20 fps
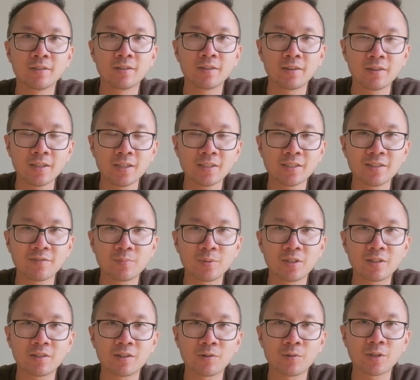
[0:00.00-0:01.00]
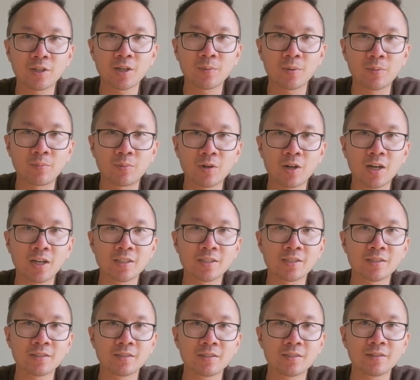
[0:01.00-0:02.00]
Things have been going up in
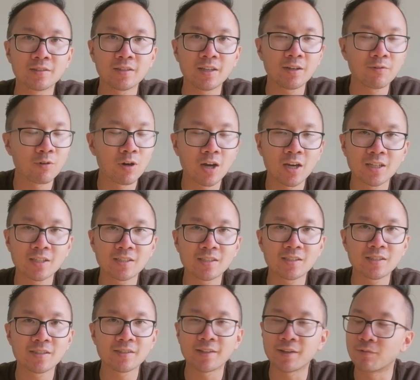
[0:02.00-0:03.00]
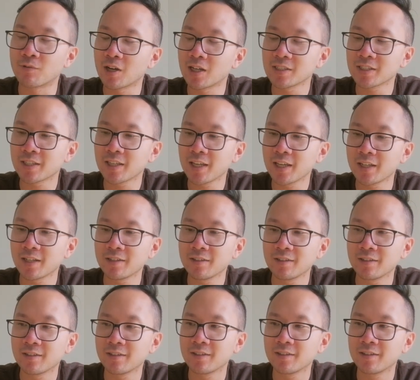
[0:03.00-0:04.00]
price. They rise again,
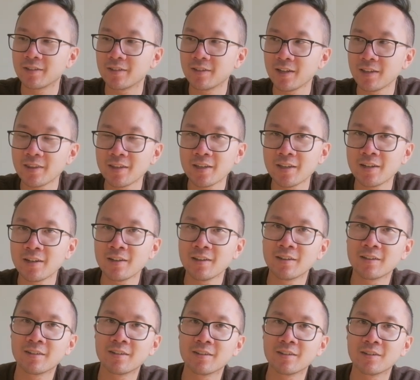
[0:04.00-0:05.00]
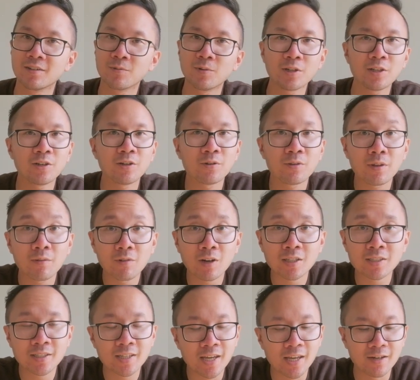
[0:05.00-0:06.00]
and then what do you know, they
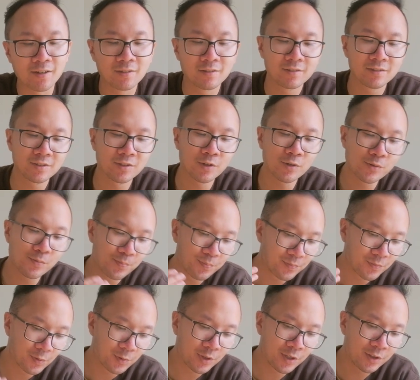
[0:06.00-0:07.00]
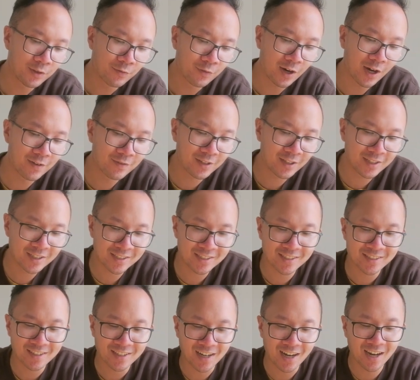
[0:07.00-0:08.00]
rise again. So within the 5 years
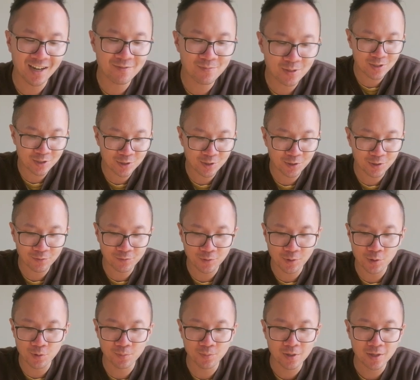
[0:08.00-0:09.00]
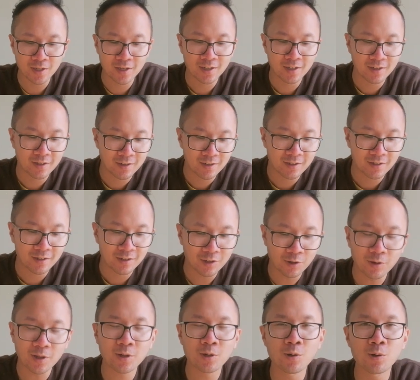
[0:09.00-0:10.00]
I've shooting film,
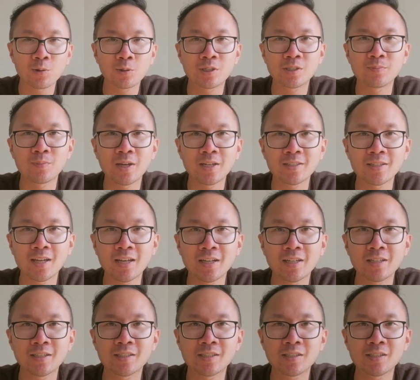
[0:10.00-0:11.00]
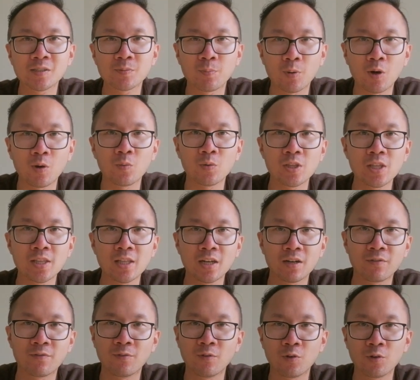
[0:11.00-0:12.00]
Kodak Gold has maintained its spot within that
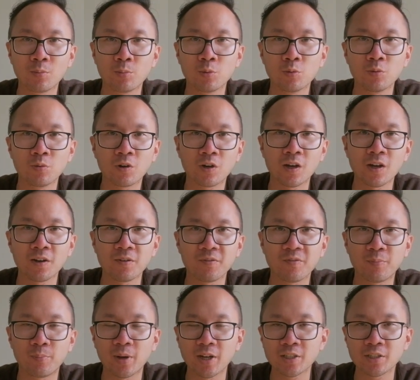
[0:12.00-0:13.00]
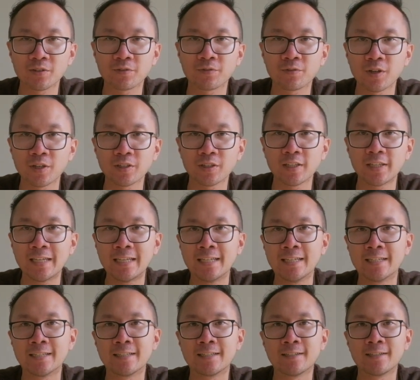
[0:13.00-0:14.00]
affordable, kind of budget-friendly,
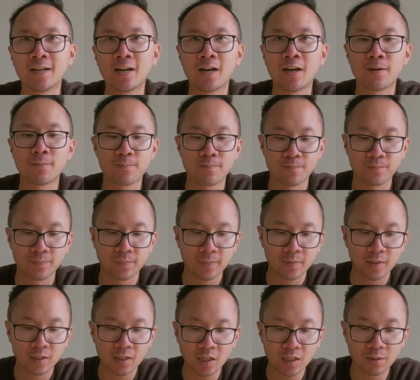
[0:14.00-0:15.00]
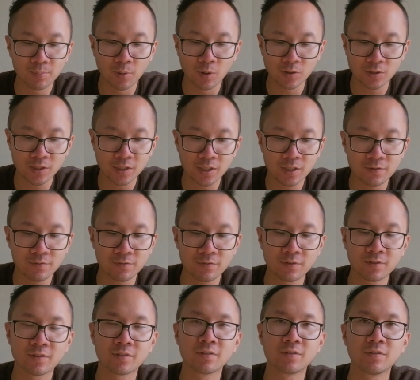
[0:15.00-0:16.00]
color-positive
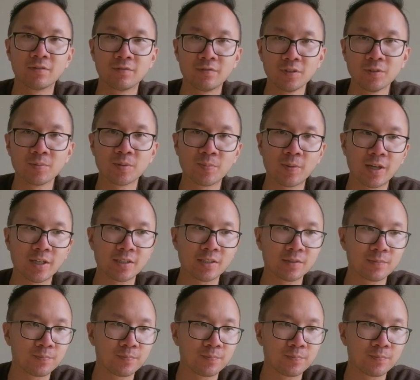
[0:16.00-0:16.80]
film space.